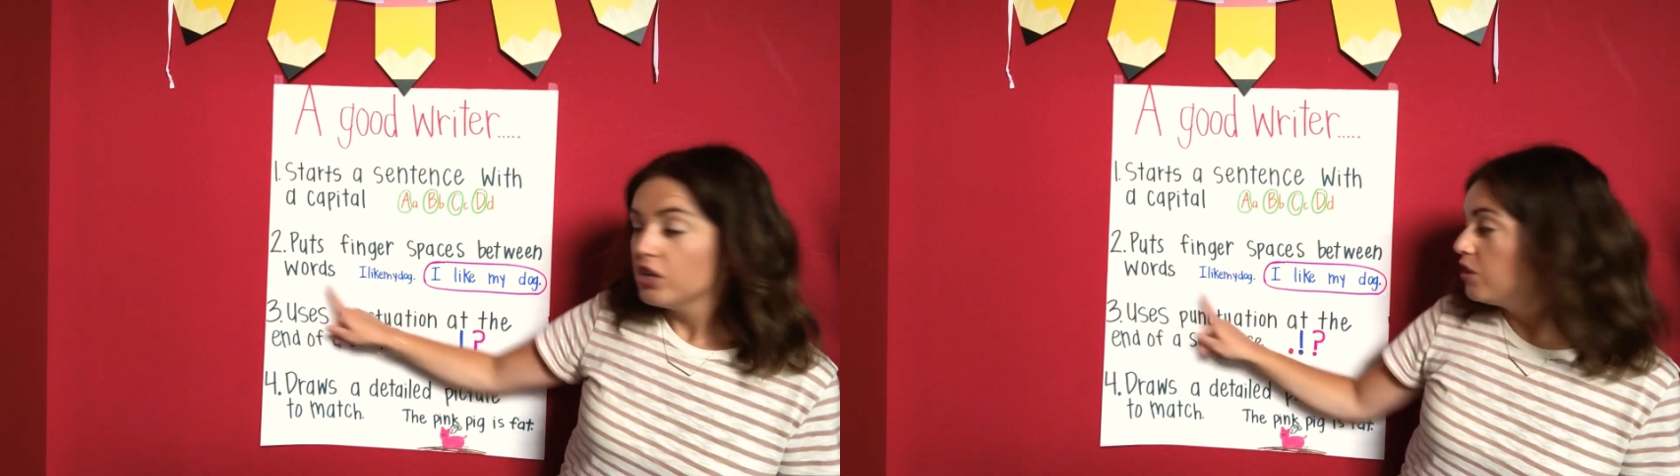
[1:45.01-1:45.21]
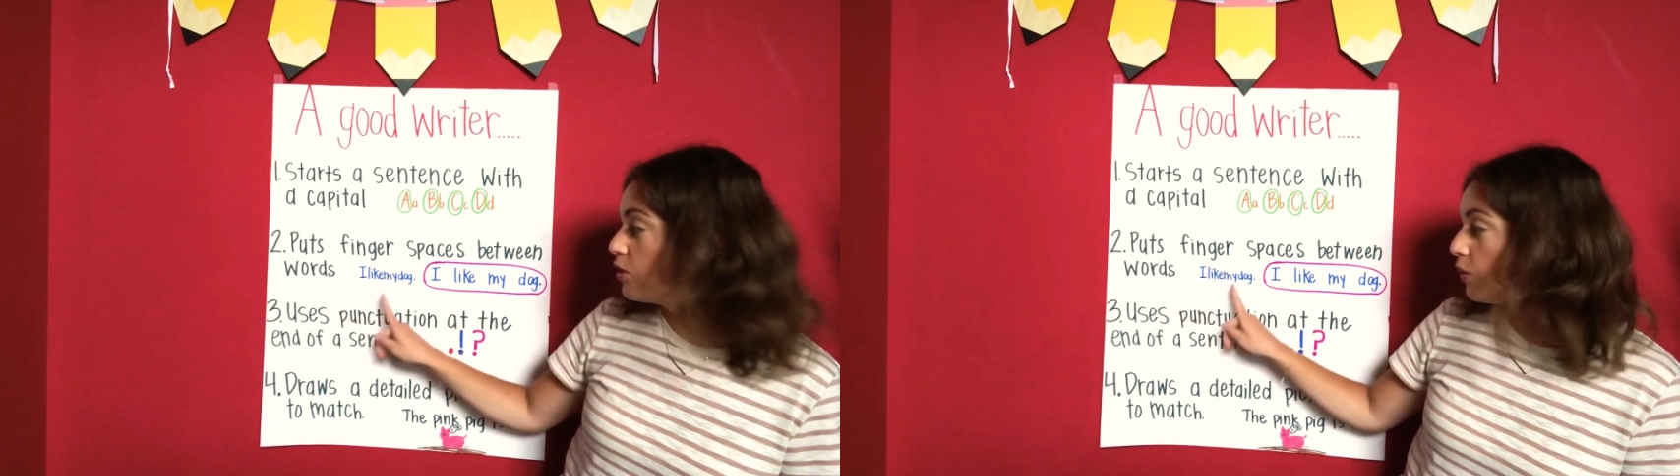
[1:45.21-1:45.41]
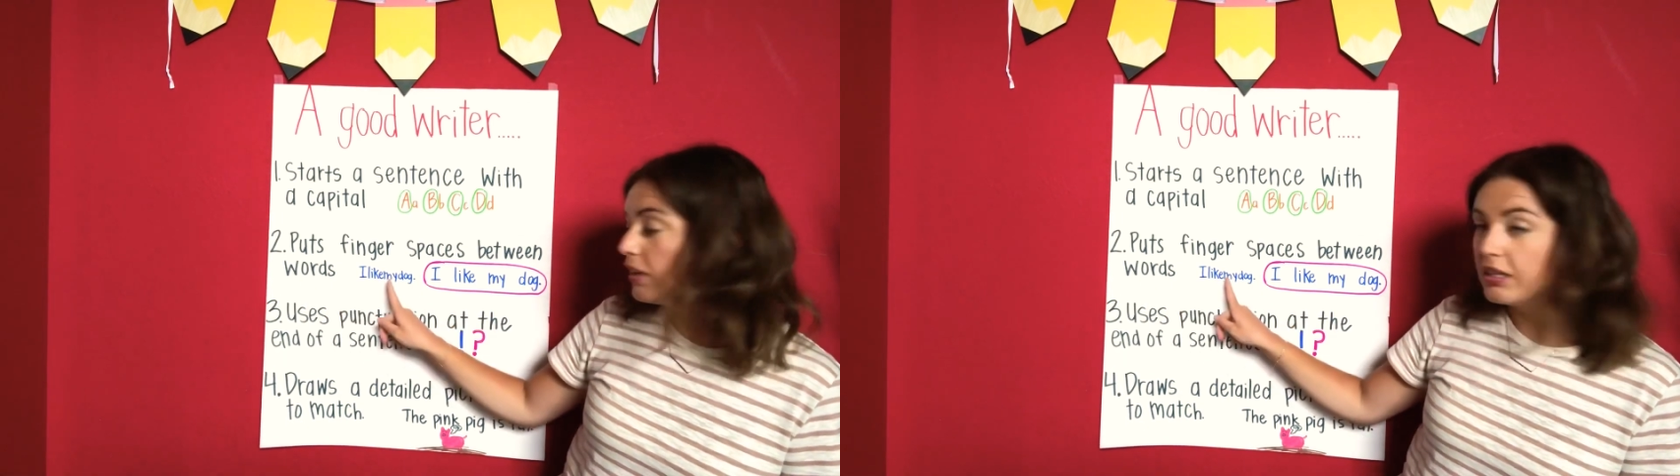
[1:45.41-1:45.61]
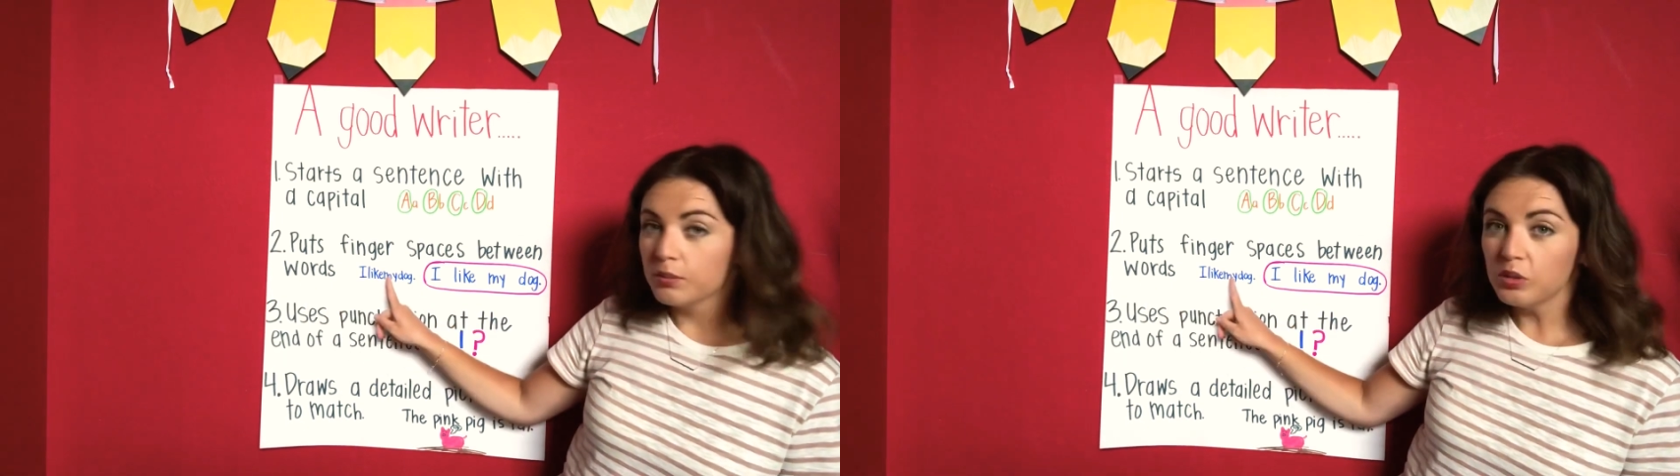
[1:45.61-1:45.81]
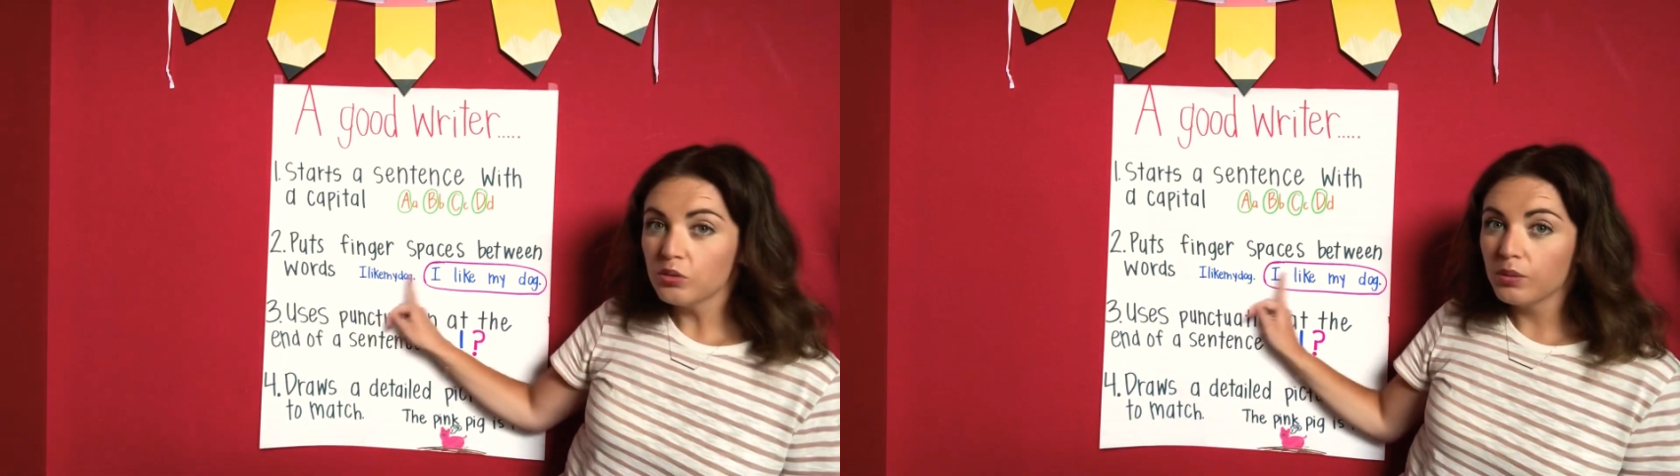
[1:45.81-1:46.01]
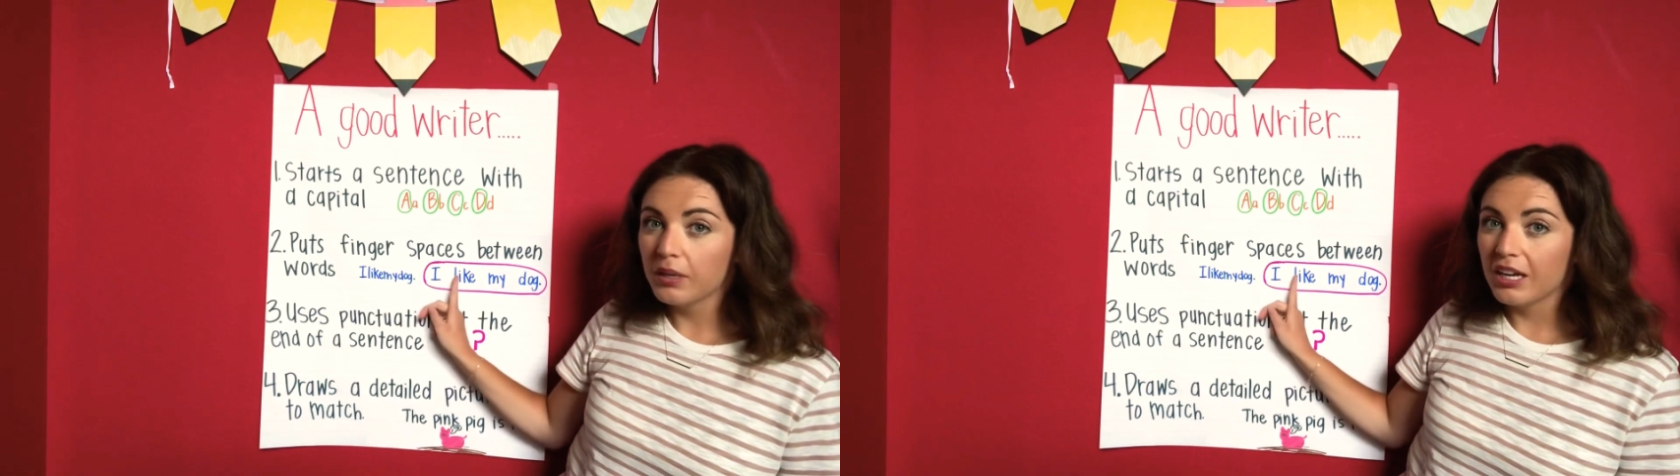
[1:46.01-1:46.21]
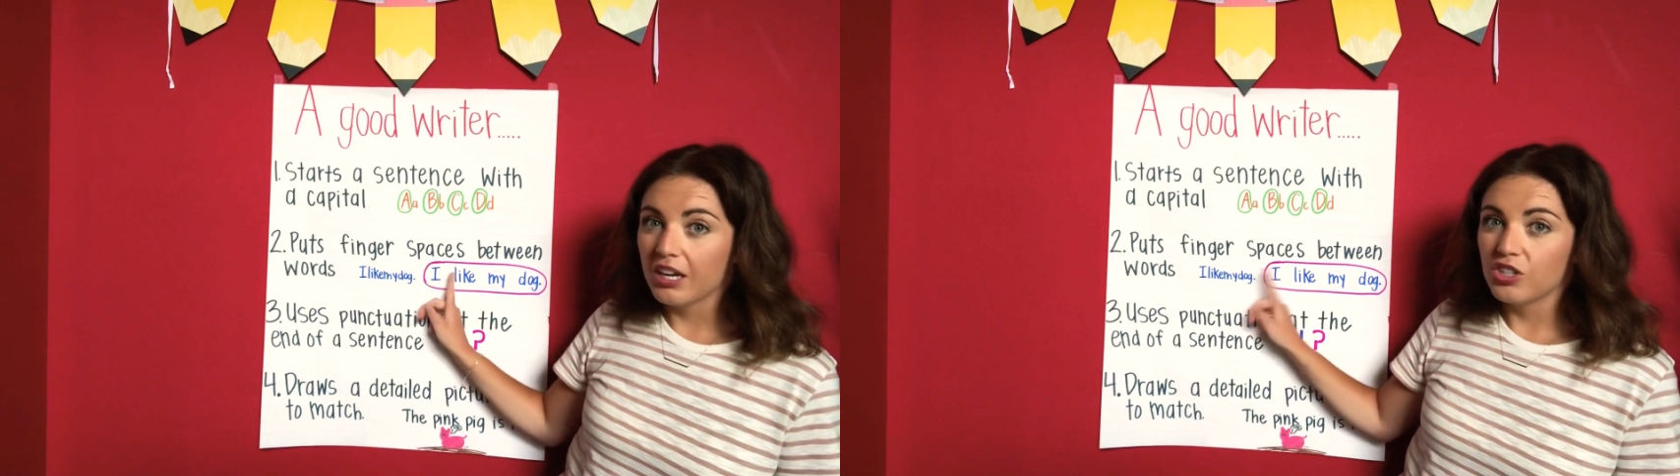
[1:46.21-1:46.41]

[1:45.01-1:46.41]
So here Miss Norman kind of